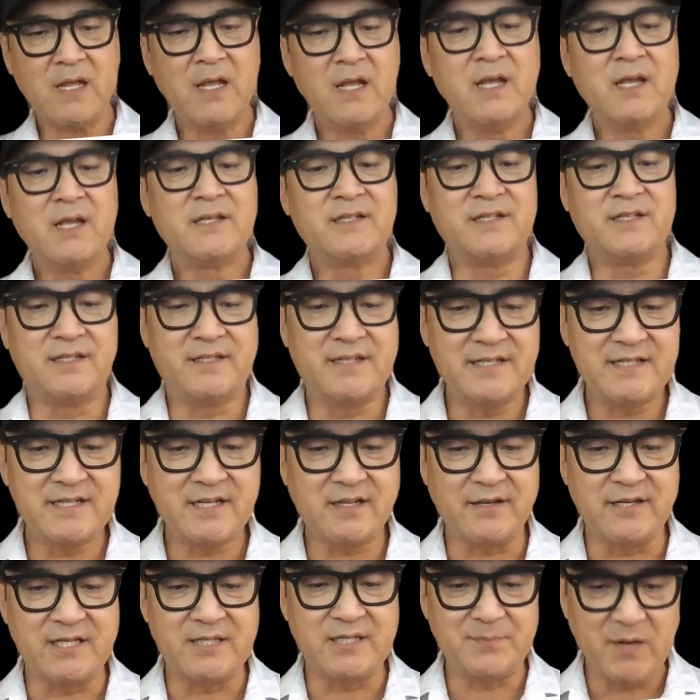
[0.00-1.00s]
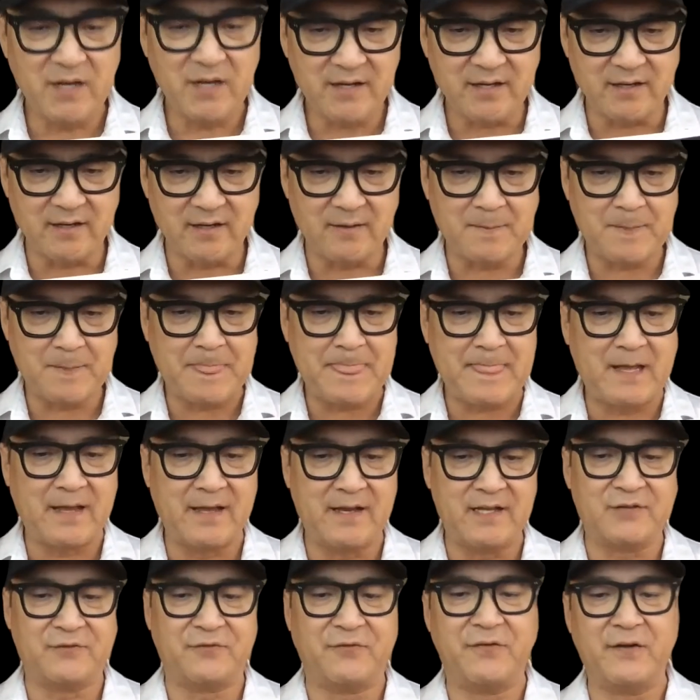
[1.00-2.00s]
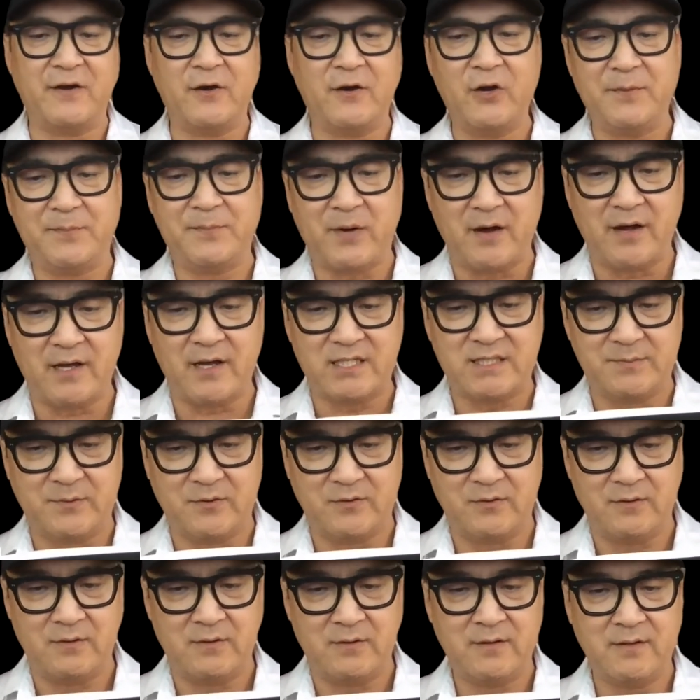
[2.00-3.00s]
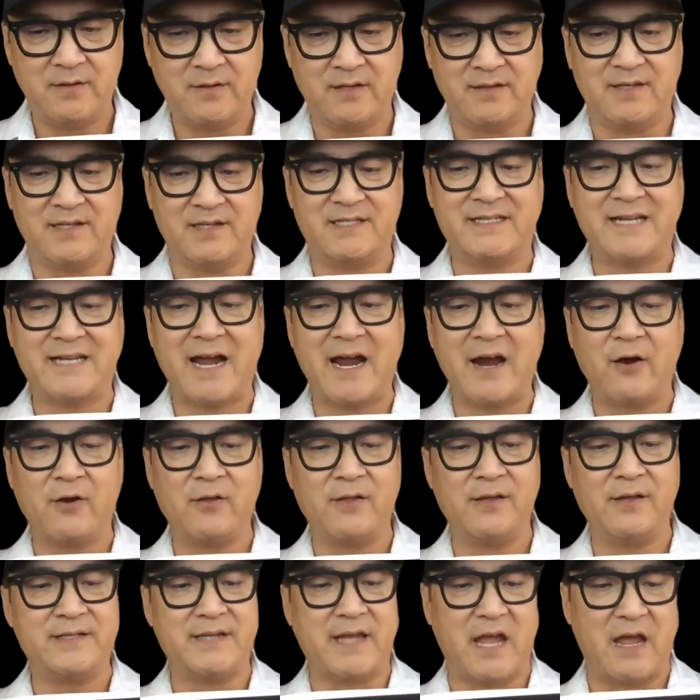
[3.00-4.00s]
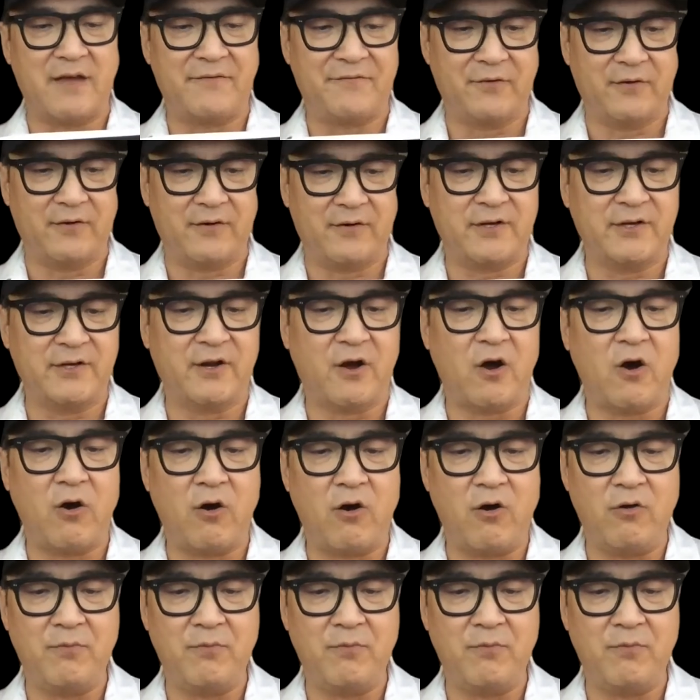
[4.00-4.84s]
Statistically speaking, it is very possible that this tireless effort could all